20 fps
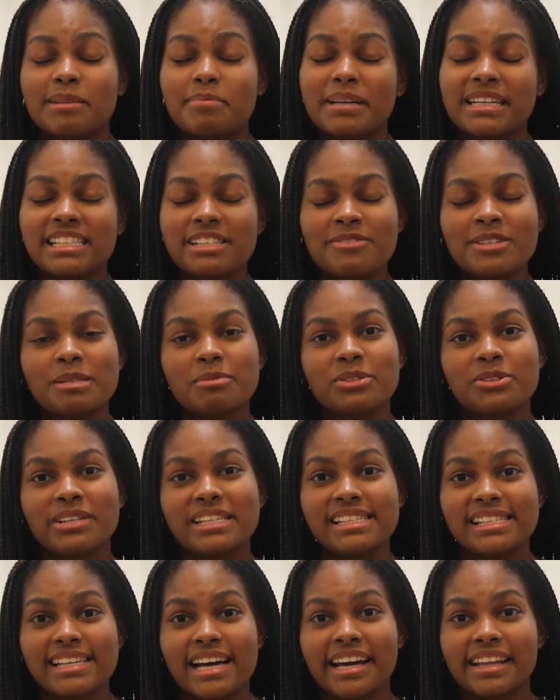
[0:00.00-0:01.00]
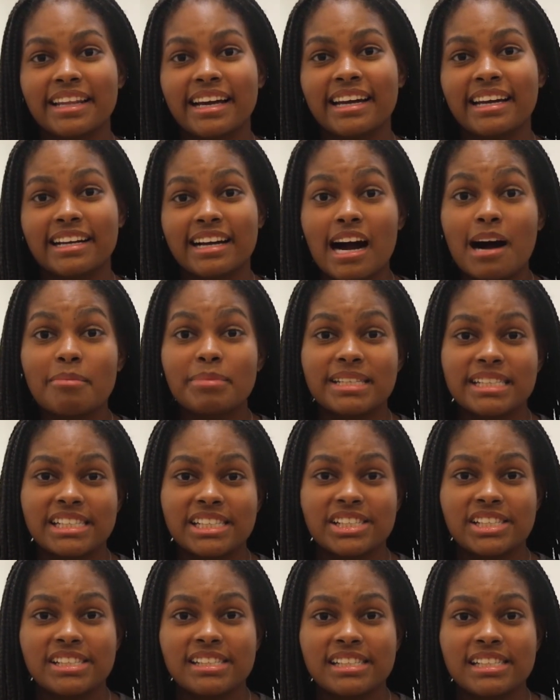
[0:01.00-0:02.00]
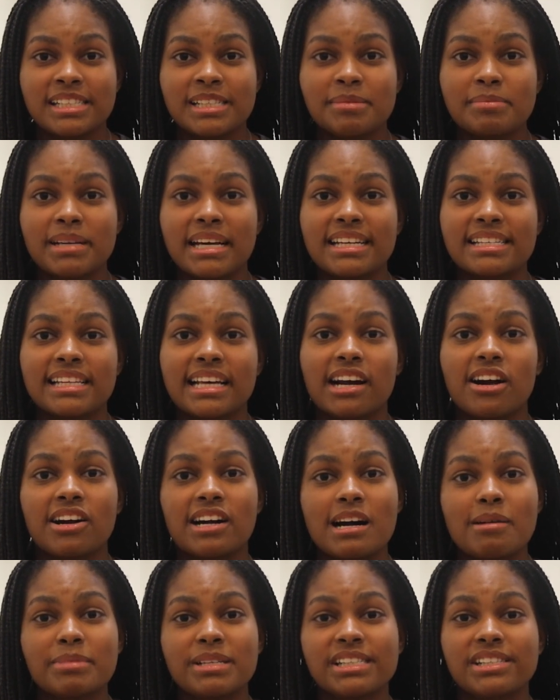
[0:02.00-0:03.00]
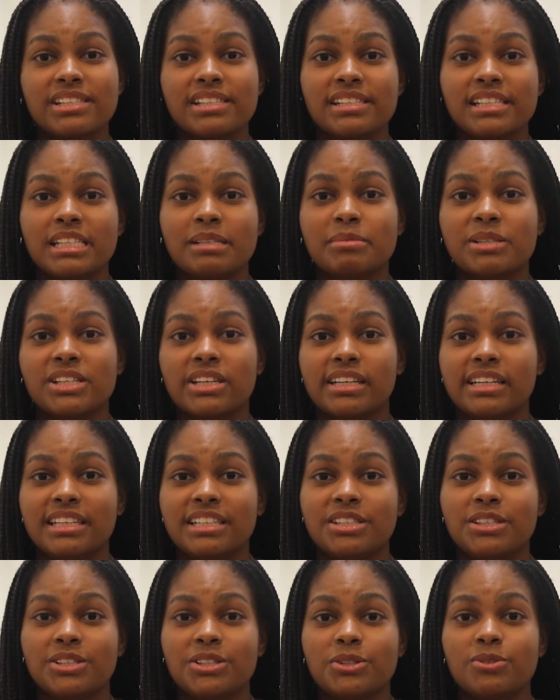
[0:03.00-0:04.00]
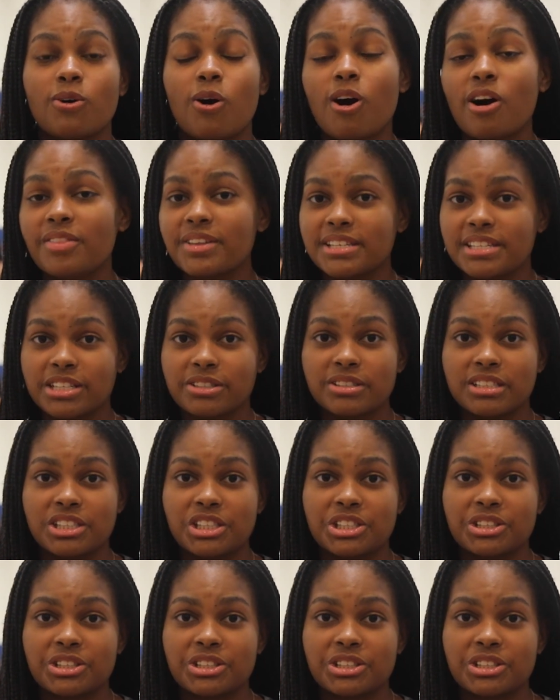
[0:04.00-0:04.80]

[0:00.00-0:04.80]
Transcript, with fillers: the big difference between sideline and competition team is that our competition team is going to need to do all the skills in